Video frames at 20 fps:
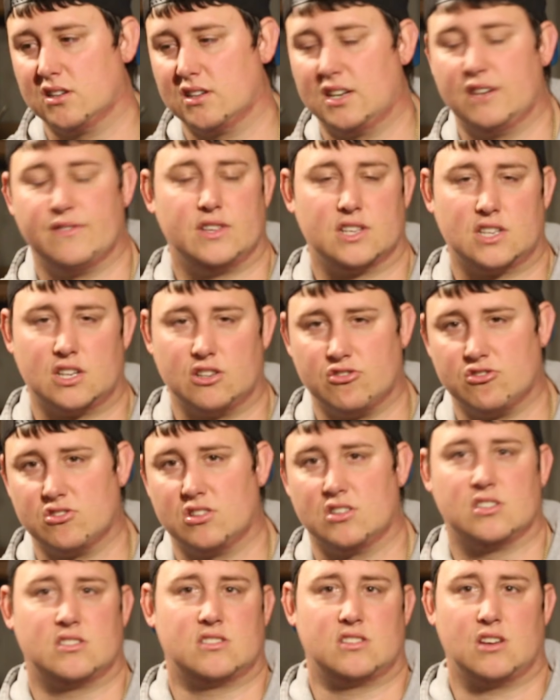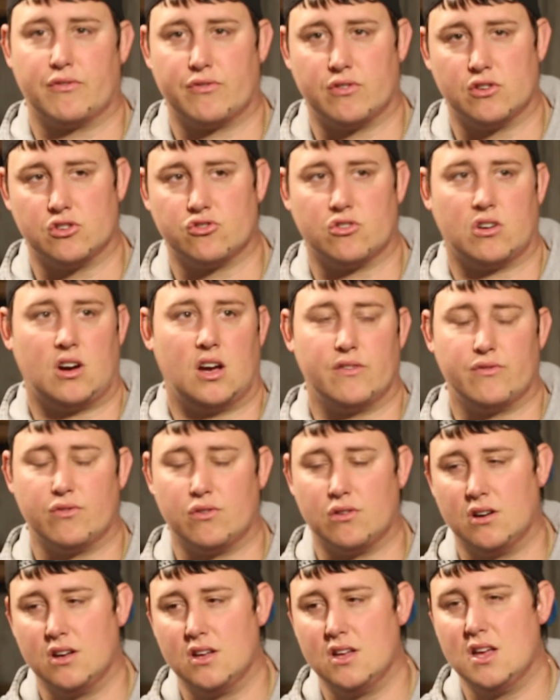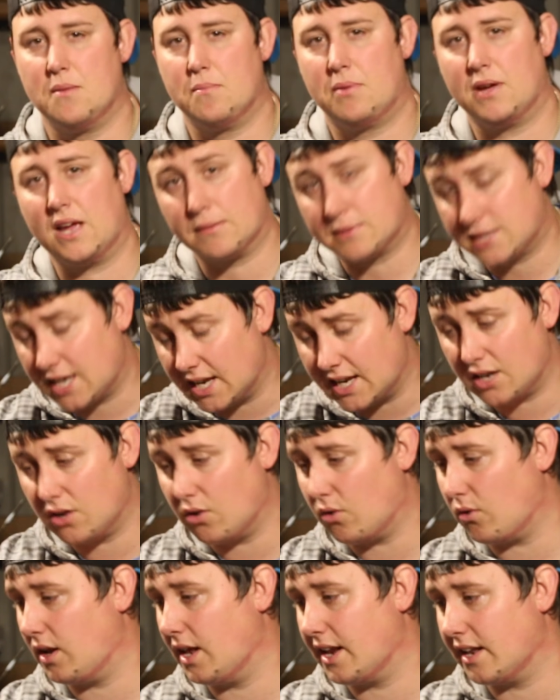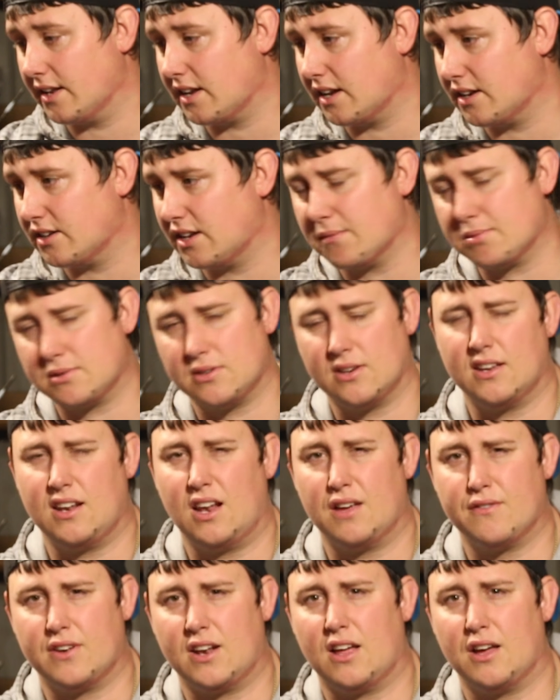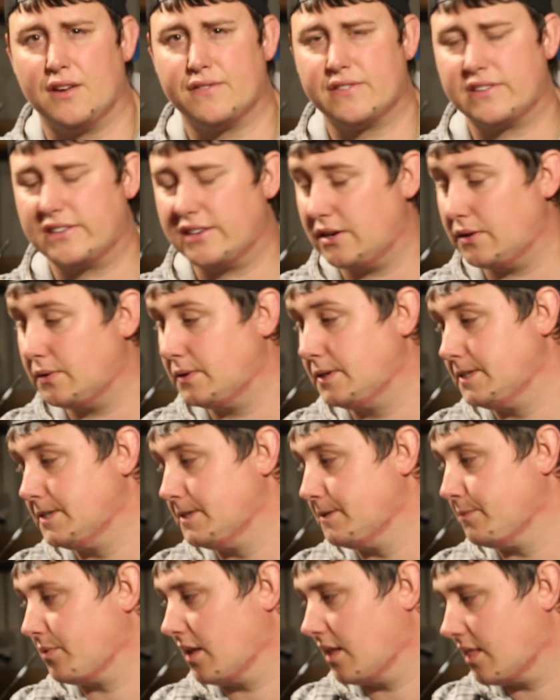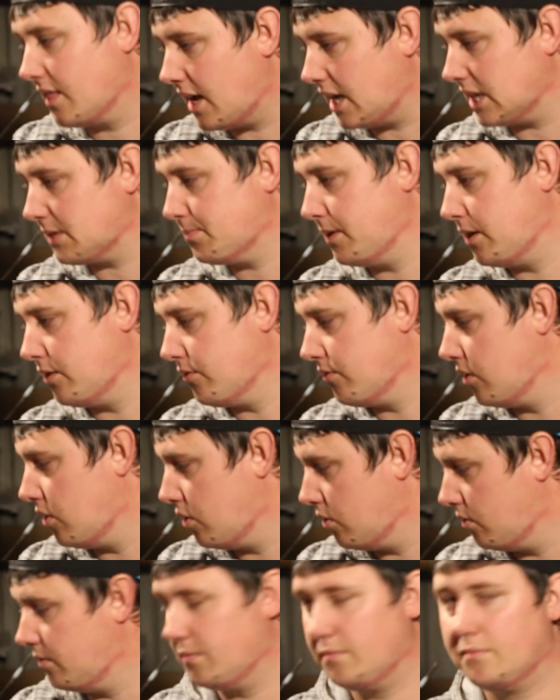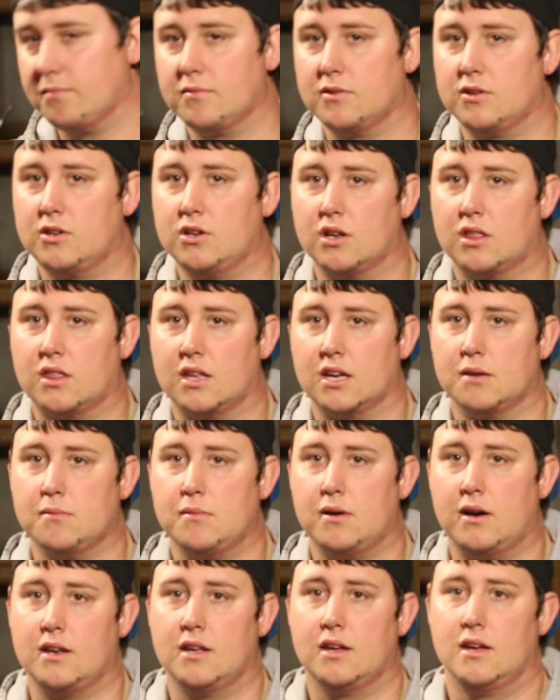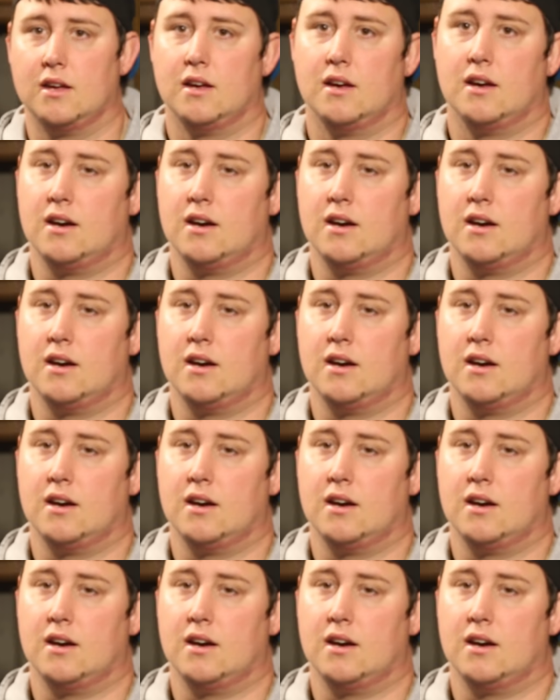I live in the country, so I just go out for a drive. But yeah, taking it all in and absolutely loving life. So that's been a real good thing of mine.